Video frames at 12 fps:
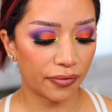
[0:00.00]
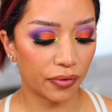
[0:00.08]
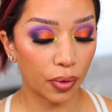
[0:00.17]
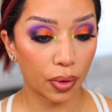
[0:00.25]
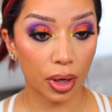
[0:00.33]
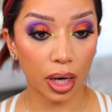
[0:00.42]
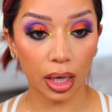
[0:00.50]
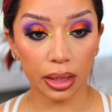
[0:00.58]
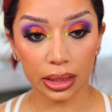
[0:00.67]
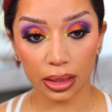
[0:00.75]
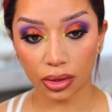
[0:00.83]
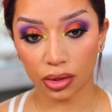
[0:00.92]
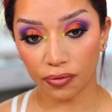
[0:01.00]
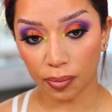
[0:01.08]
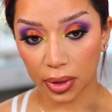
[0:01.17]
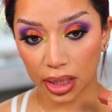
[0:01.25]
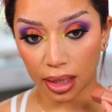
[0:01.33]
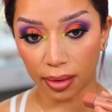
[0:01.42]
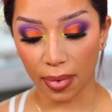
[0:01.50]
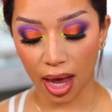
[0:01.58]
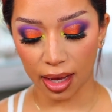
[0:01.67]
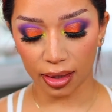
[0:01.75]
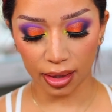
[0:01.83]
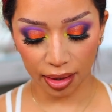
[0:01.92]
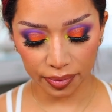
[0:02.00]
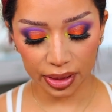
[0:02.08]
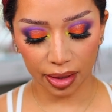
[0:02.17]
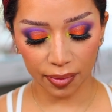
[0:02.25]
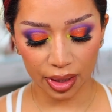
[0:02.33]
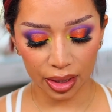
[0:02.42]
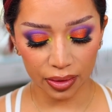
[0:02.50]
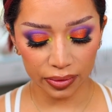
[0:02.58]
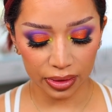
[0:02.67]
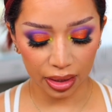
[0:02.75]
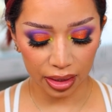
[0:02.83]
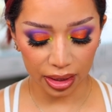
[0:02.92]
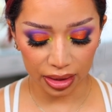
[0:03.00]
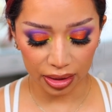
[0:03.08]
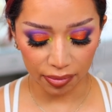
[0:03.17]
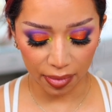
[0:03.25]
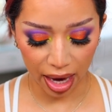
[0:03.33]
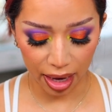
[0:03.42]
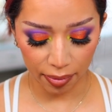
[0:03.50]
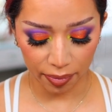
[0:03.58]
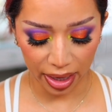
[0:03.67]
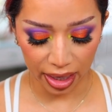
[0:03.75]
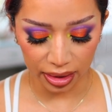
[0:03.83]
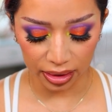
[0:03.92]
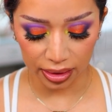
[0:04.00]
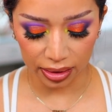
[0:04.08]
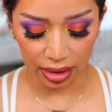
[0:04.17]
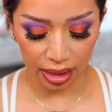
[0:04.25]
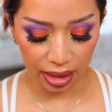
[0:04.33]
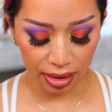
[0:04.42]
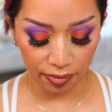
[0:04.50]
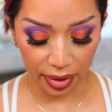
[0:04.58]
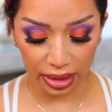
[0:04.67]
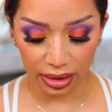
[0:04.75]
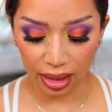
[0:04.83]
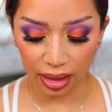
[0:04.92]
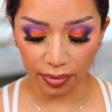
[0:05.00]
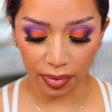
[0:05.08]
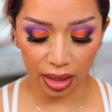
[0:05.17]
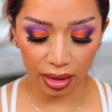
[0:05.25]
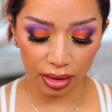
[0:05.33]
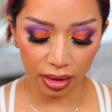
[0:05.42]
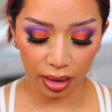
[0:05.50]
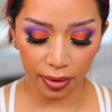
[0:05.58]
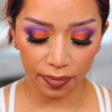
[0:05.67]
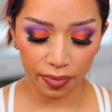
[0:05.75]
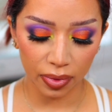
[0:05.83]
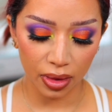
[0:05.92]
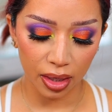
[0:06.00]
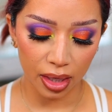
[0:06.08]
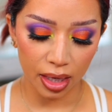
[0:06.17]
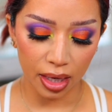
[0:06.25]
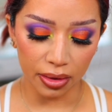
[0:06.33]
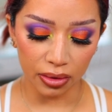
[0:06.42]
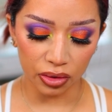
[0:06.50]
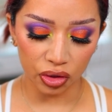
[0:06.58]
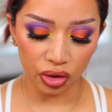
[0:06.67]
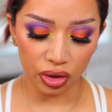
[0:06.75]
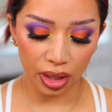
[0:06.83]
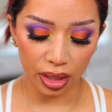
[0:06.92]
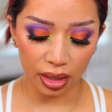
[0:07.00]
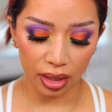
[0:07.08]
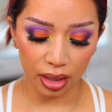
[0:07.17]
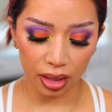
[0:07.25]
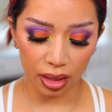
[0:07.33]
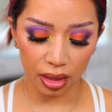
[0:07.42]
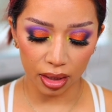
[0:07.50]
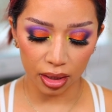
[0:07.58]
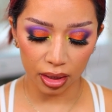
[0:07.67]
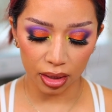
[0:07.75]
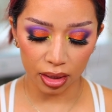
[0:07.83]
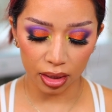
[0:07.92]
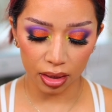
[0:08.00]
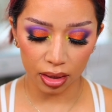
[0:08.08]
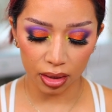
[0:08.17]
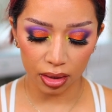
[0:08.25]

for the center of my lips, I'm going to use this matte painted lip color in the shade